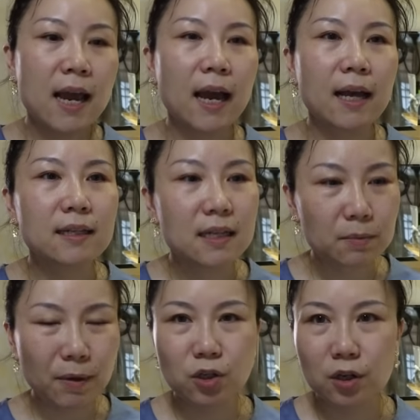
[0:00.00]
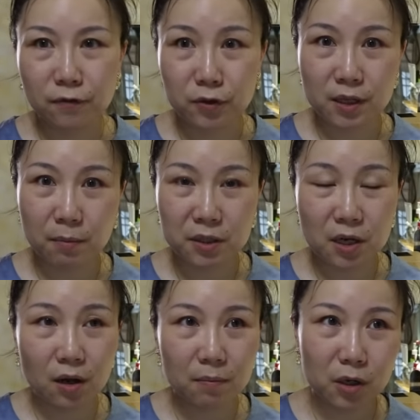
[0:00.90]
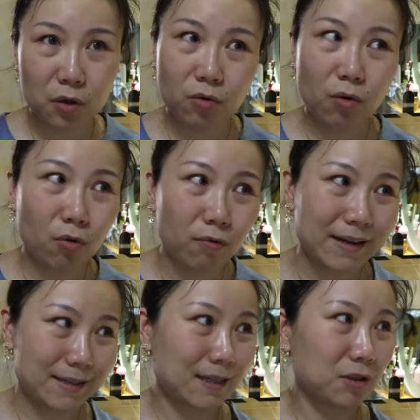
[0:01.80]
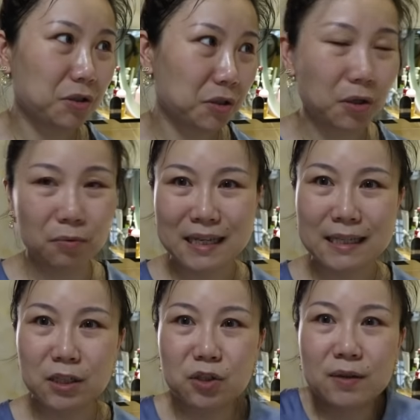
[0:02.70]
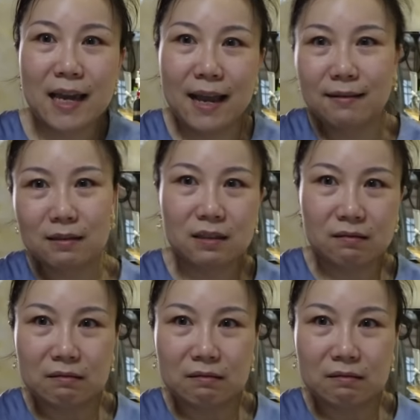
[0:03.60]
and especially for summertime, you're already, you know, easy to get